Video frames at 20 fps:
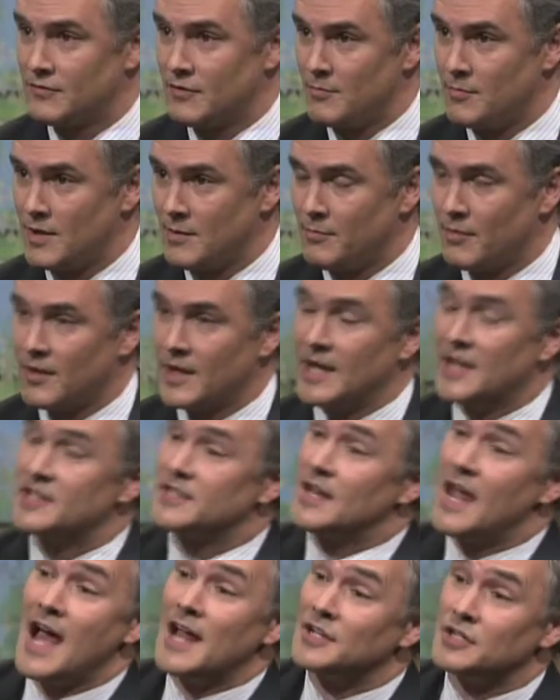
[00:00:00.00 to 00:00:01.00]
people. And it's
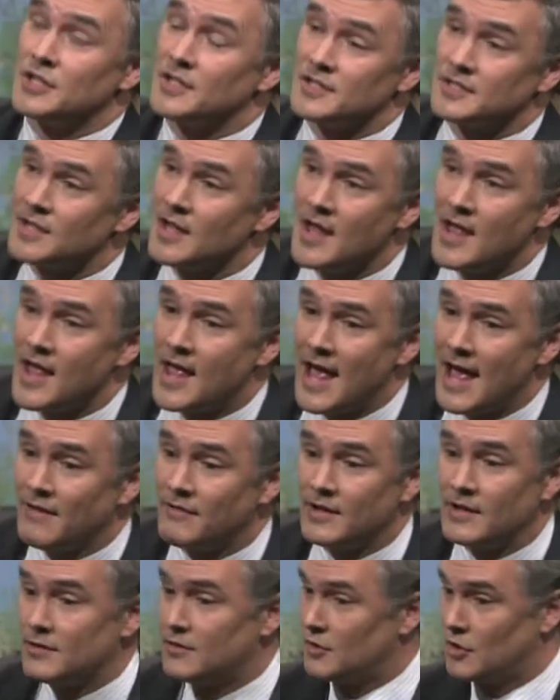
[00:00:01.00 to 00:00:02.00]
not just
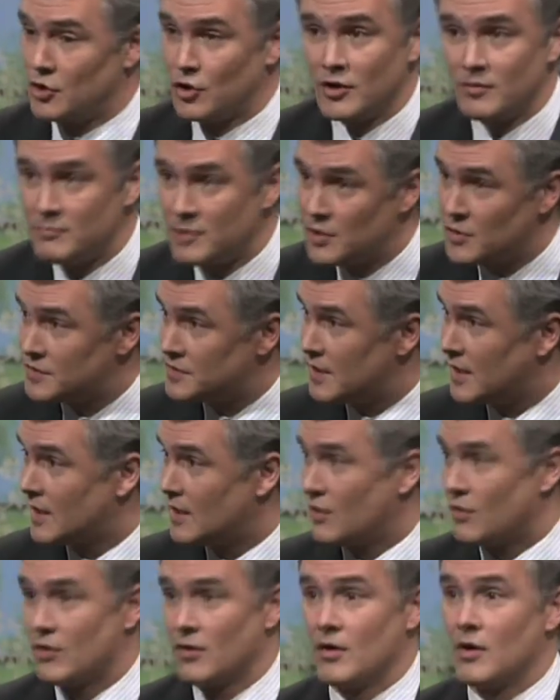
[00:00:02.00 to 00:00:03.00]
having good
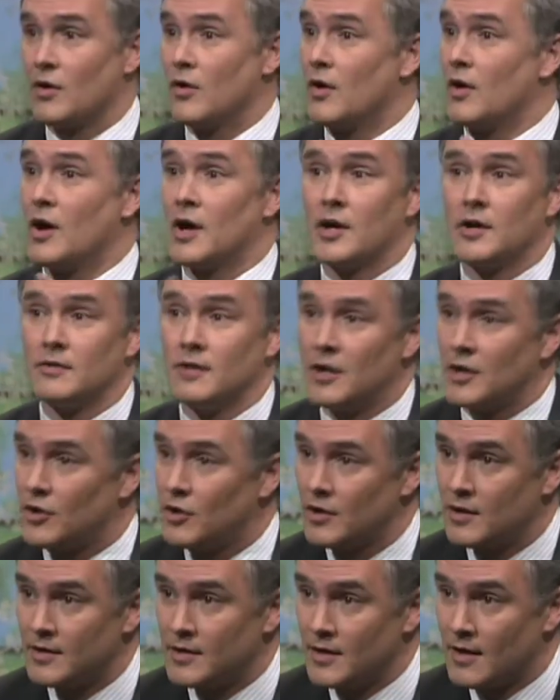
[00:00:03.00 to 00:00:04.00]
music or a
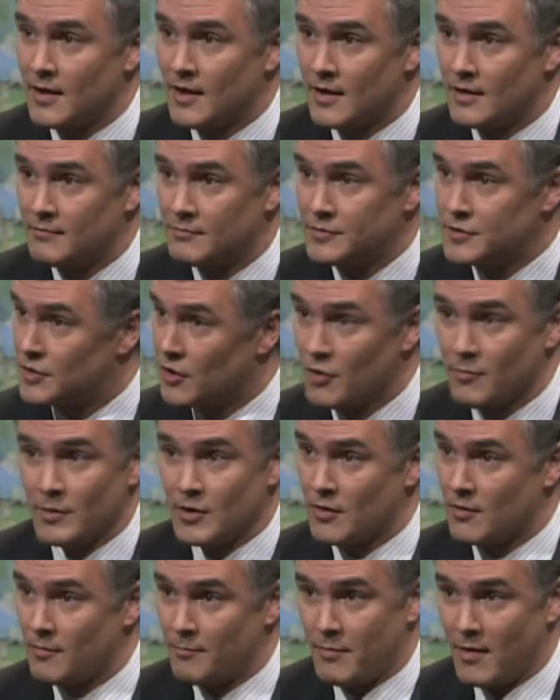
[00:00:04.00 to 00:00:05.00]
good sermon
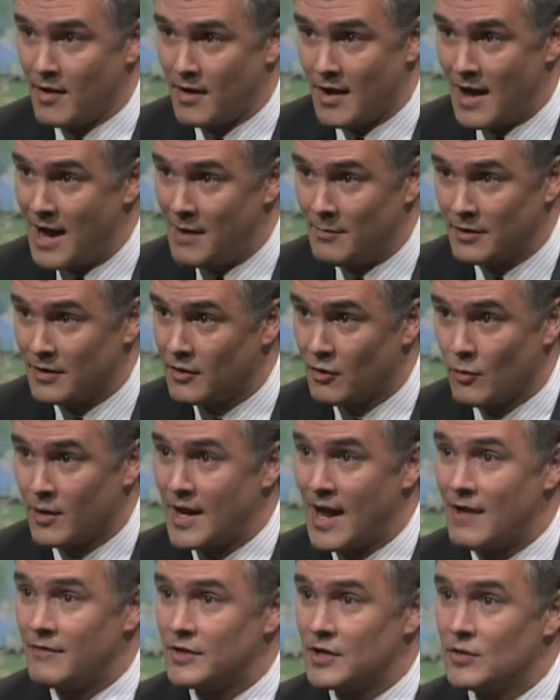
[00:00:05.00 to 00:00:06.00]
or a homily or what
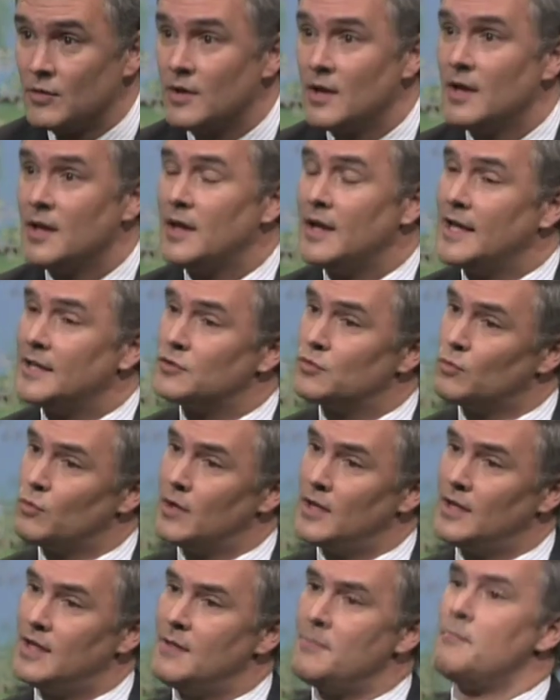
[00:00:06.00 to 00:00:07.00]
have you. It's
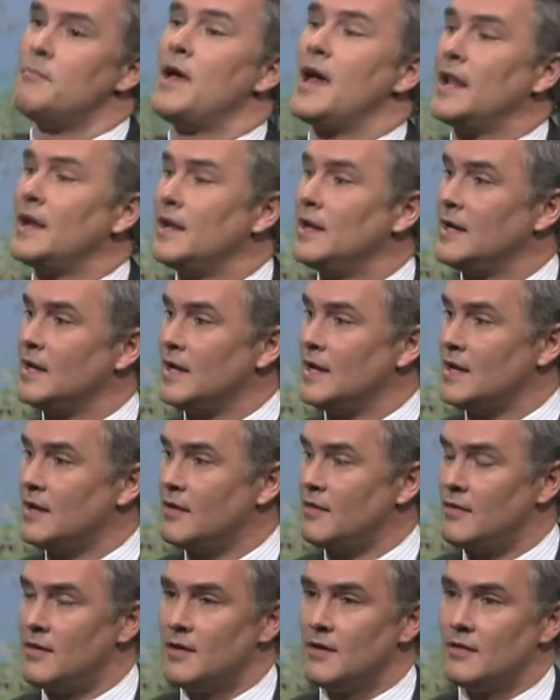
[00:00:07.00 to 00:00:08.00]
really embedded in
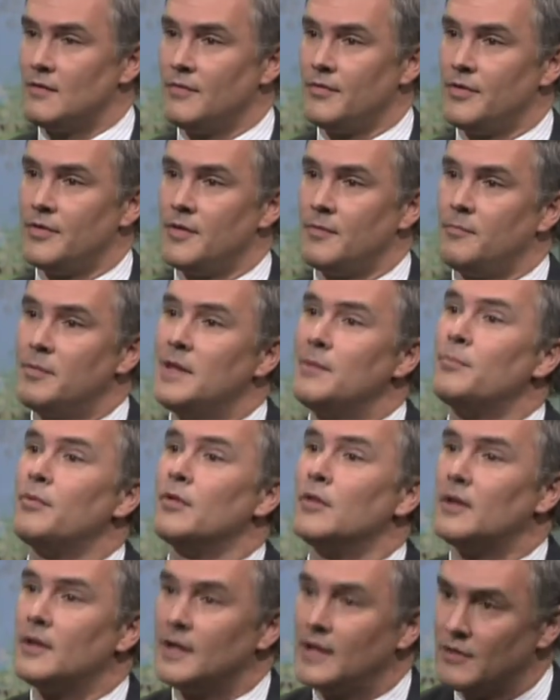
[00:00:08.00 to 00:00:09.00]
the
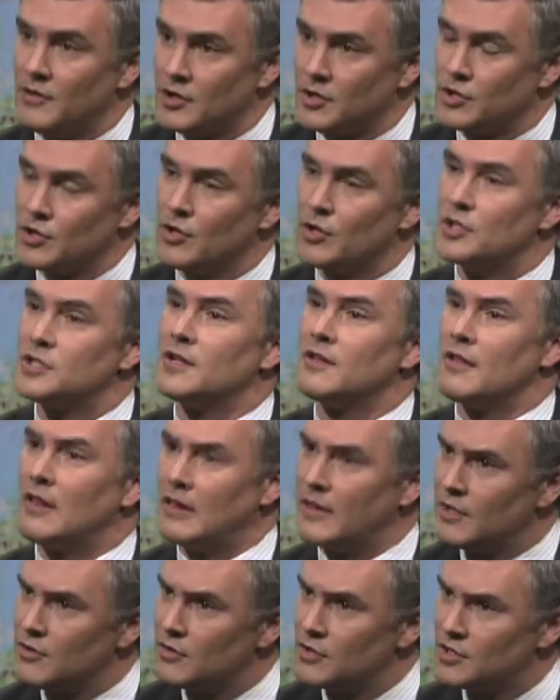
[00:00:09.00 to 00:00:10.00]
people in the church and the
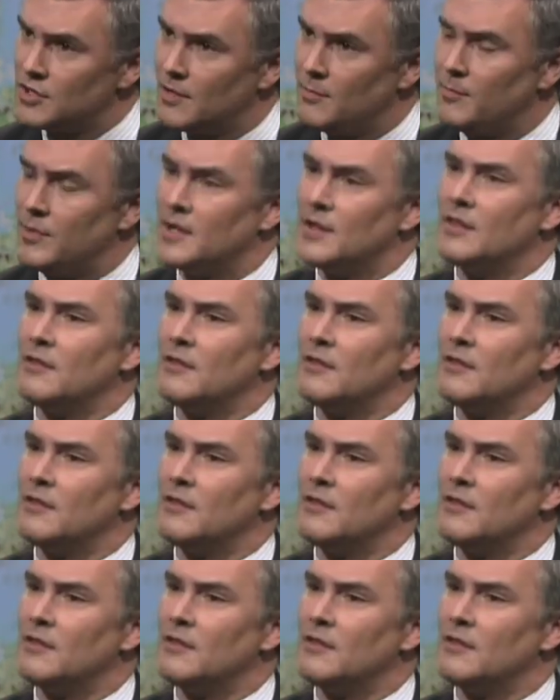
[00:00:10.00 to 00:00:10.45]
leadership and in the